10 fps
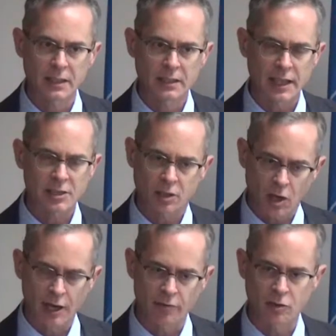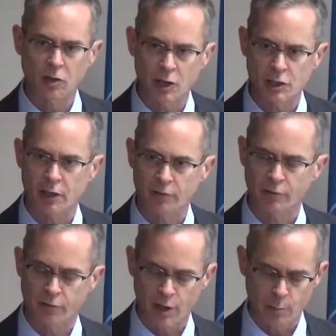that's the kind of the logic of
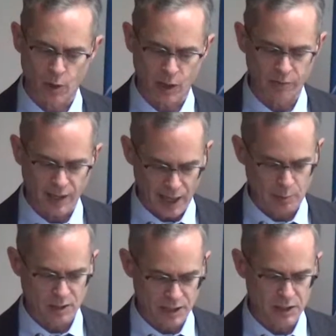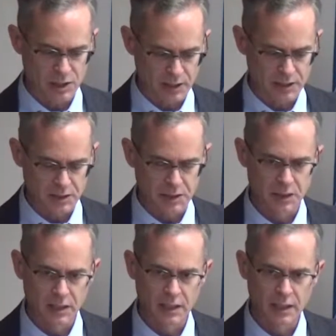the framework of the MDGs.
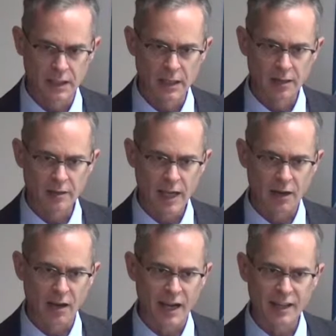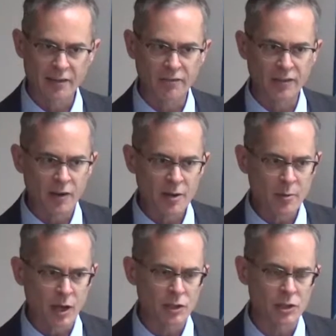Now, I think very
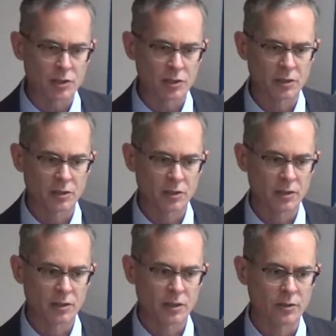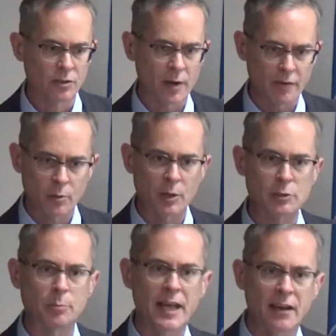much to
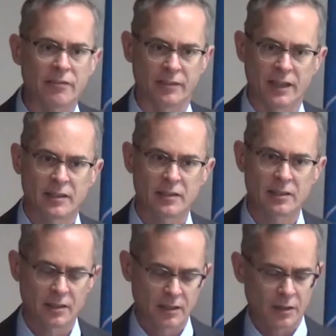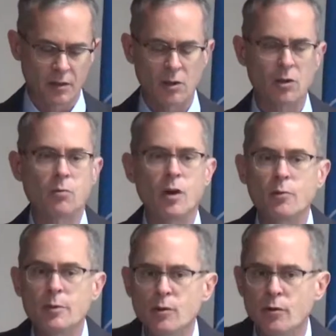everyone's benefit, when
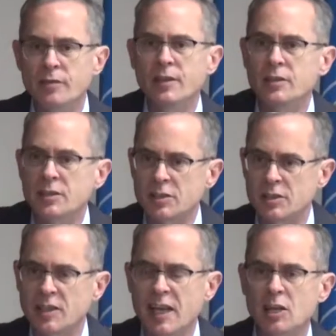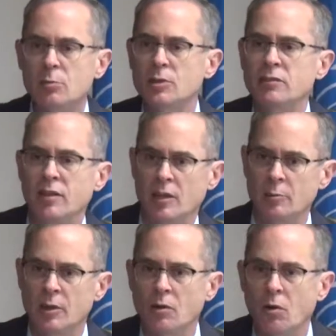we move into the Sustainable
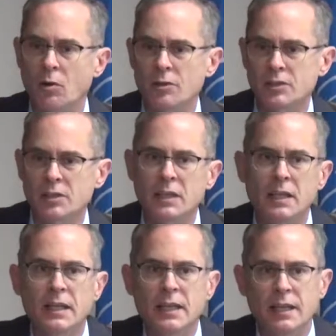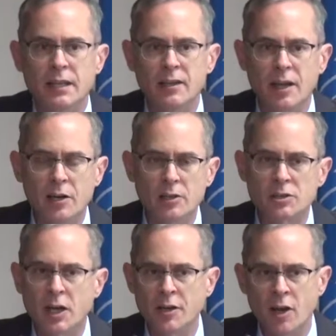Development Goals,
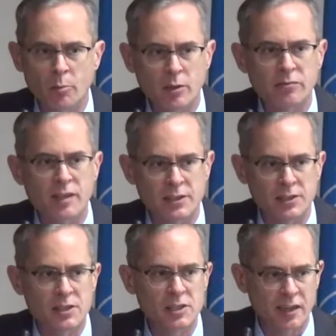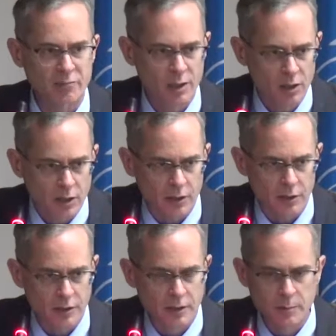there's a number of lessons that have been
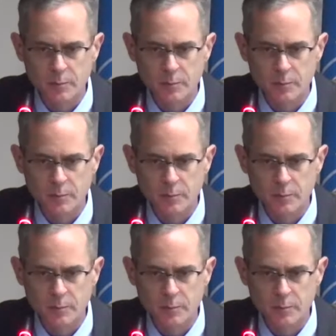learned.